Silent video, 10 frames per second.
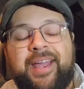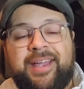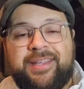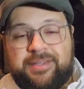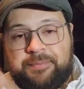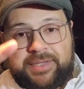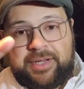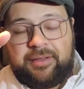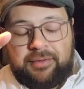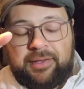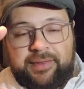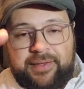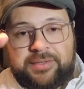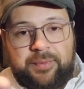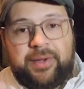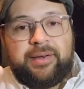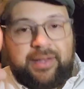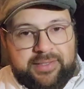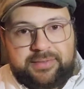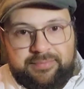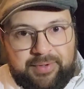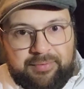is, particularly this one that's,